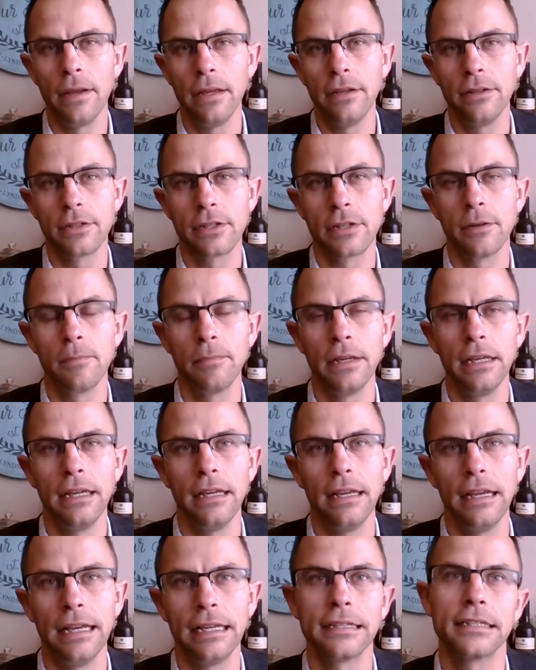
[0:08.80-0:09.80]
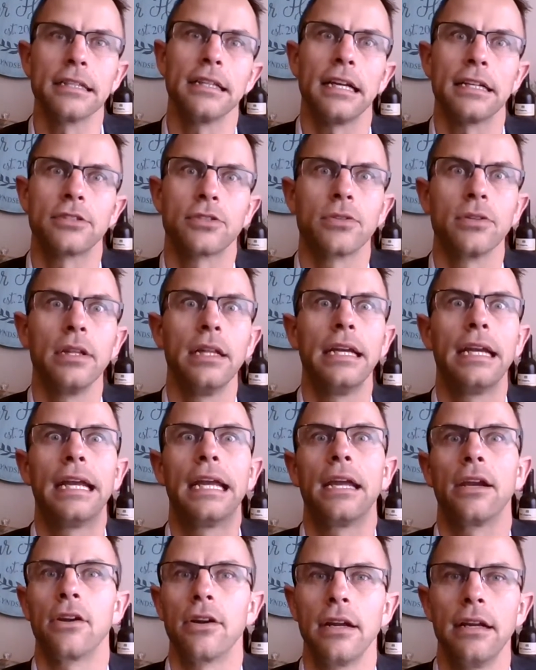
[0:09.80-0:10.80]
You should be intellectually
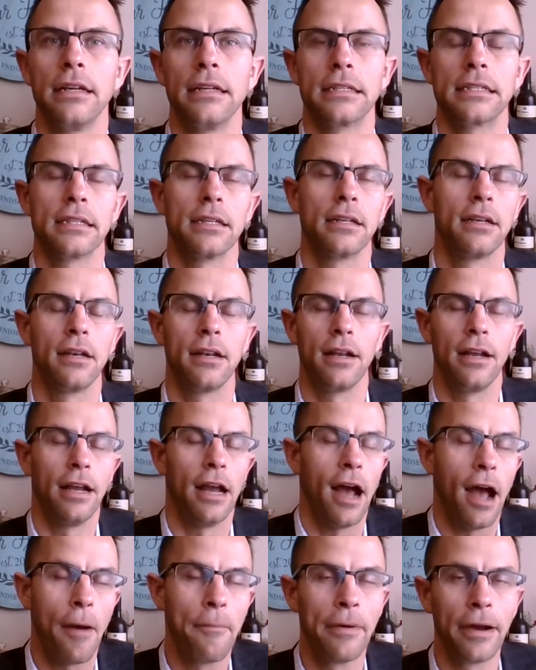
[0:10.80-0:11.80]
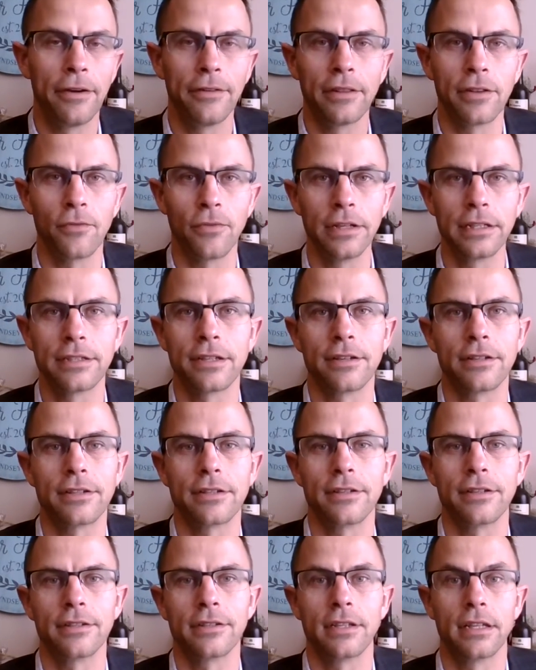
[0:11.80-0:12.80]
curious about the
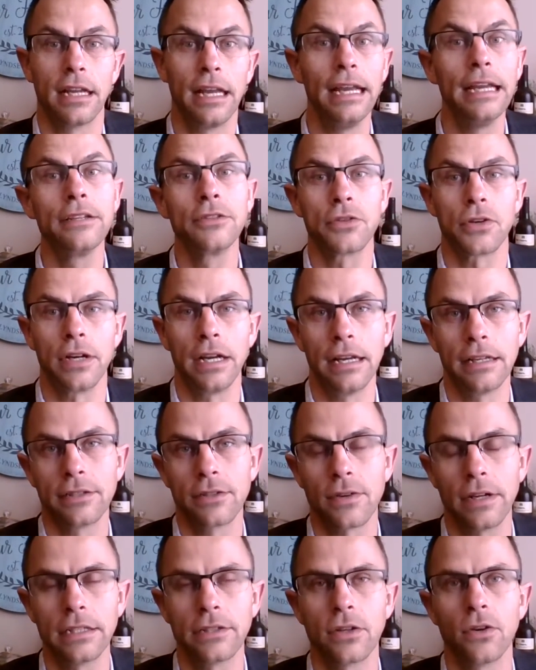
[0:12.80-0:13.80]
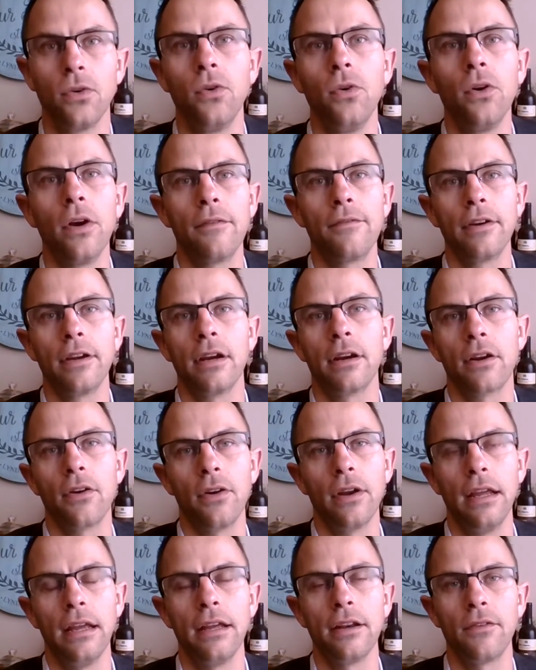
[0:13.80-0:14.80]
researcher's interests, right? So whoever you're
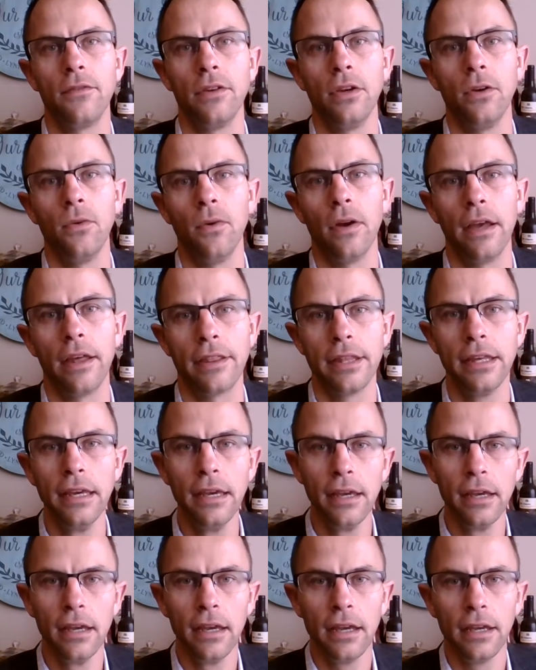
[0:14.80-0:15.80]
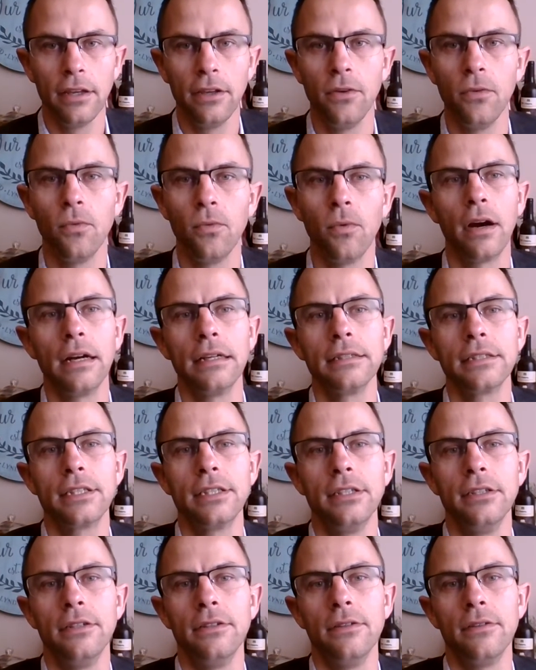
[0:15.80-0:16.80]
going to interview with, you want
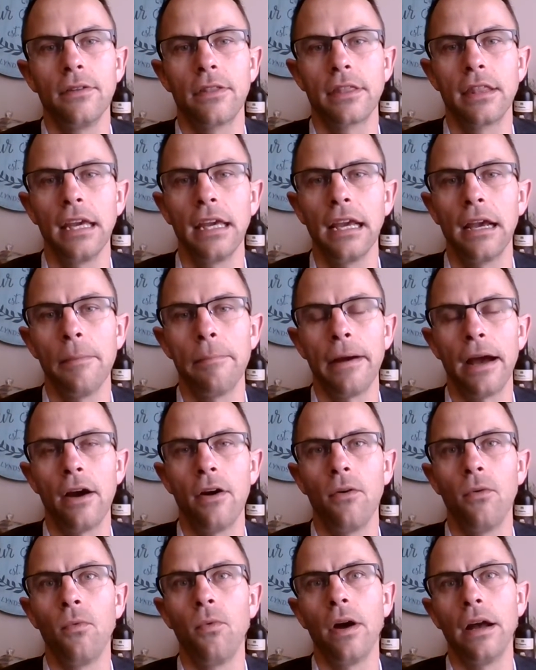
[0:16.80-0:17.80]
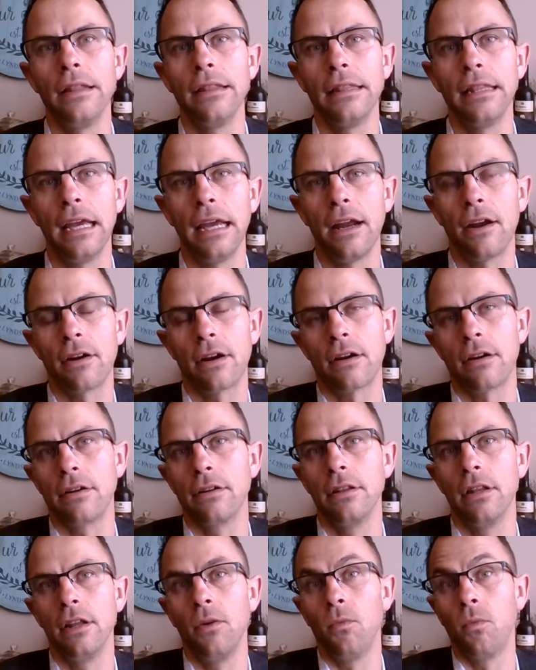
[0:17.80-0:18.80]
to think about what they are
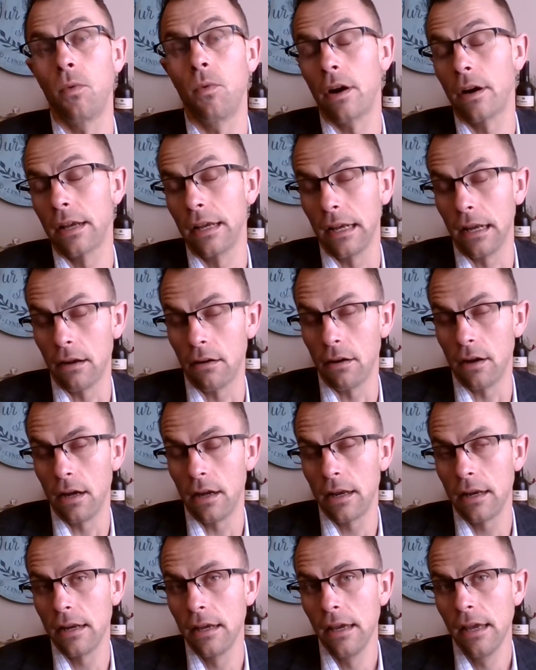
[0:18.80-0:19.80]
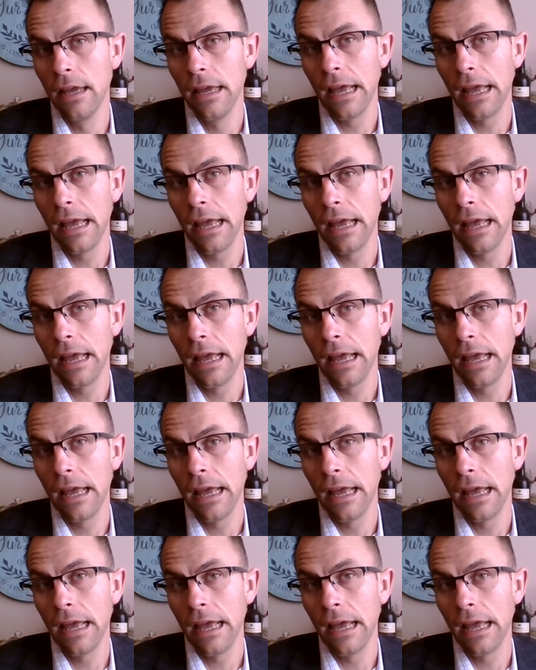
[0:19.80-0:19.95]
currently working on,